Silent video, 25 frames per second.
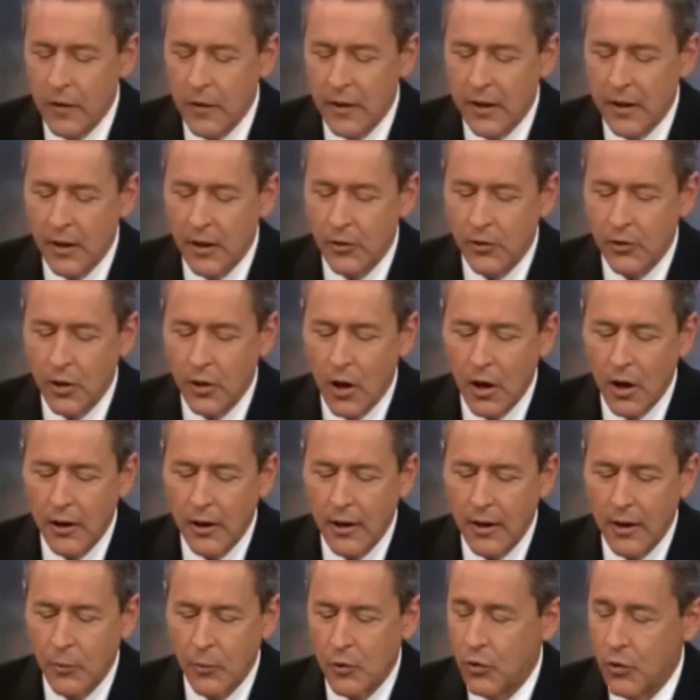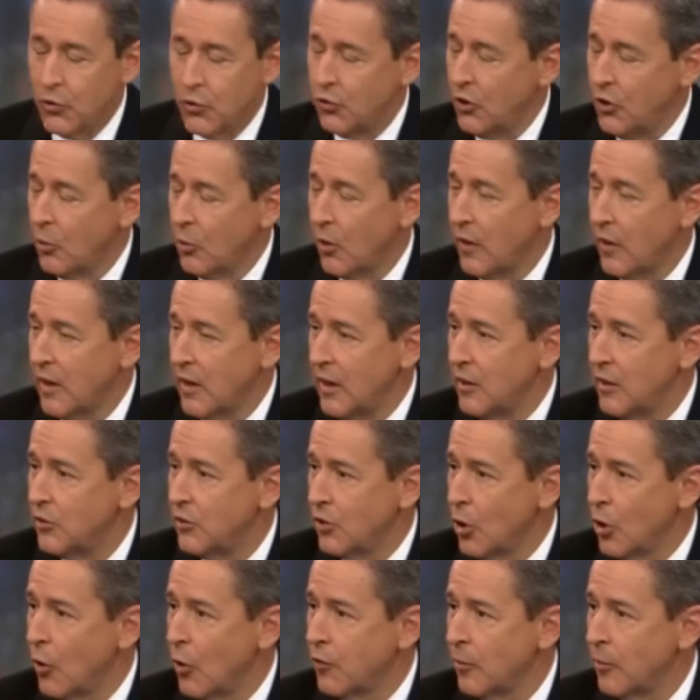the kids talking and when you see where the kids
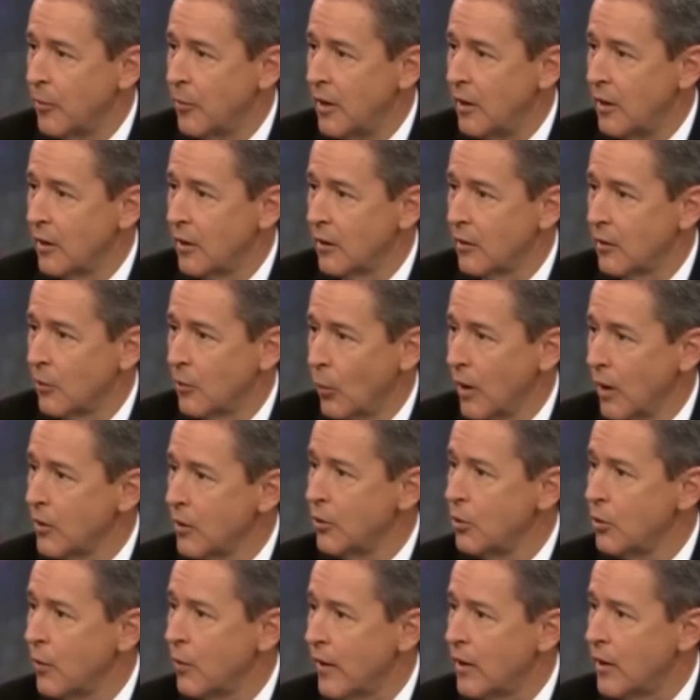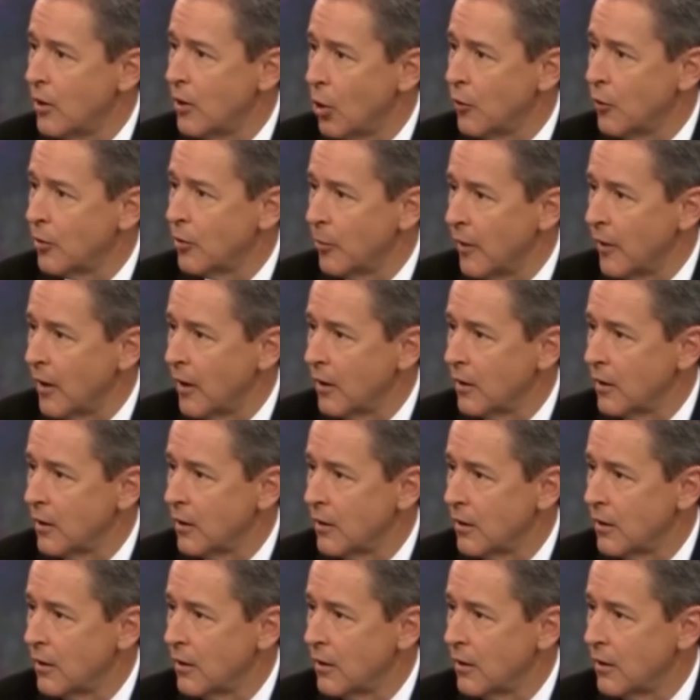go from here, where do they go from there?